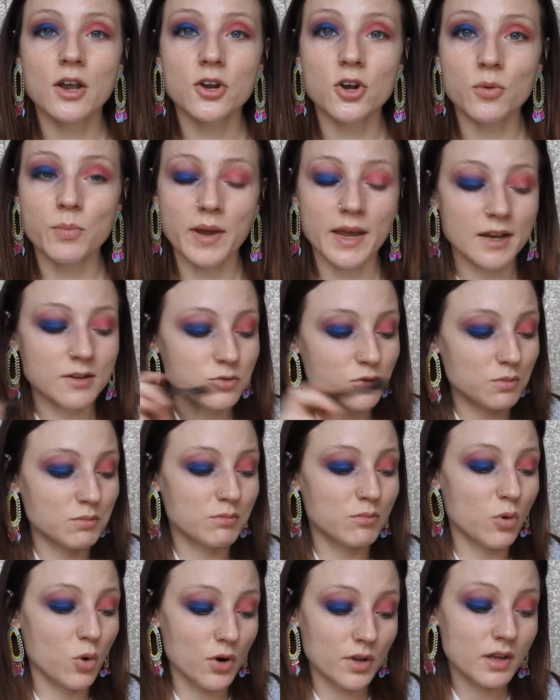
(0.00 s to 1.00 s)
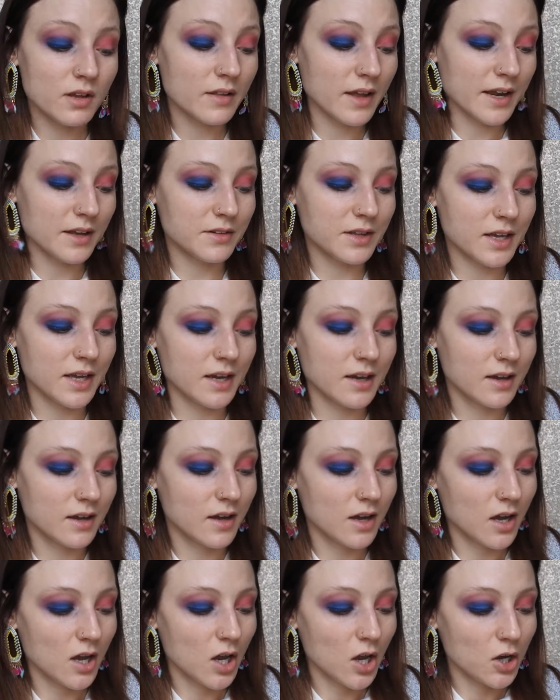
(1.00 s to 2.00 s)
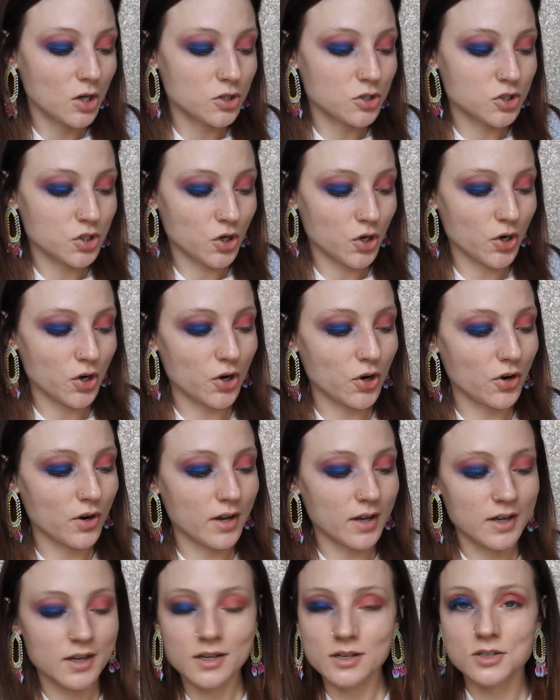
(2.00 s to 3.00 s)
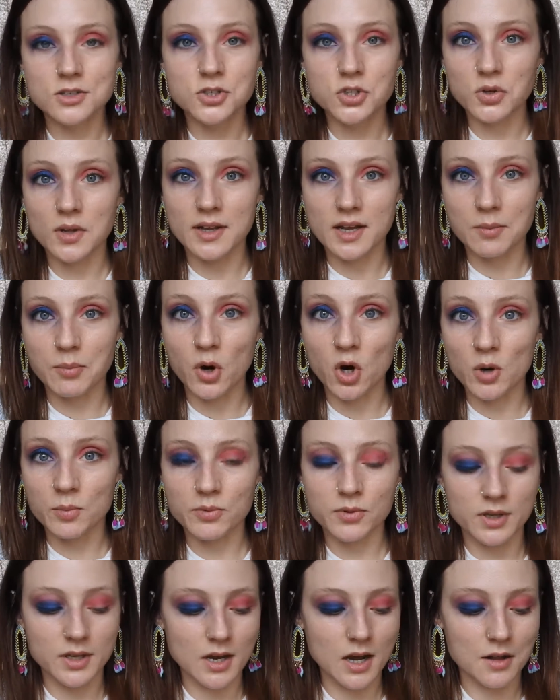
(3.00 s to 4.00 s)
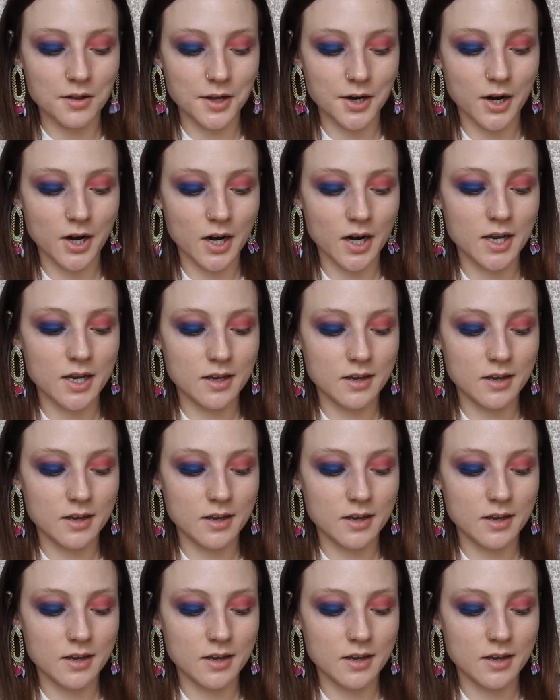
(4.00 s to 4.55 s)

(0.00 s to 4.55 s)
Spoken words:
Your pinks will more than likely turn to like a purpley color